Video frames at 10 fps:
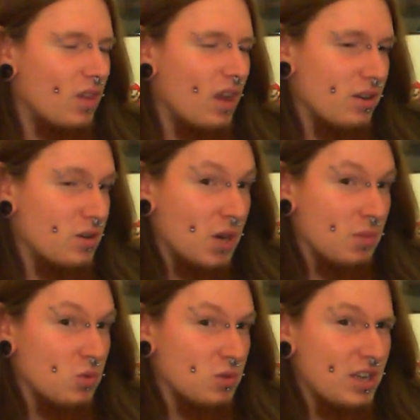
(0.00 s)
and a Dragon
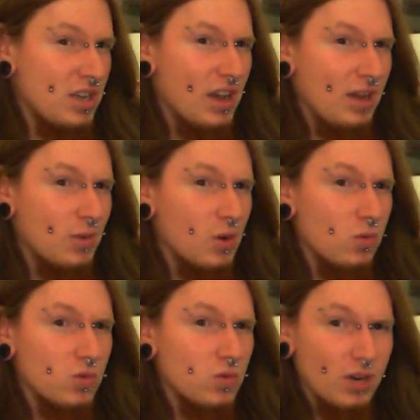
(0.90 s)
Ball Z game
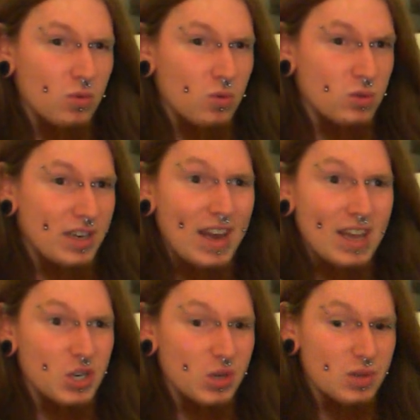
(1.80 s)
called Dragon Ball Z
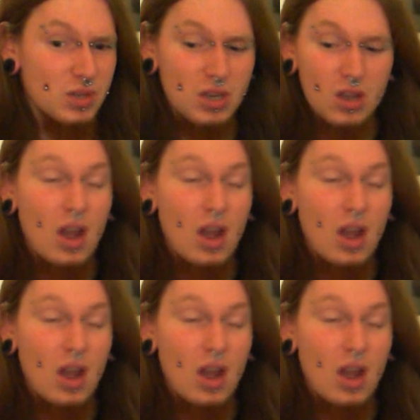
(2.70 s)
Legends,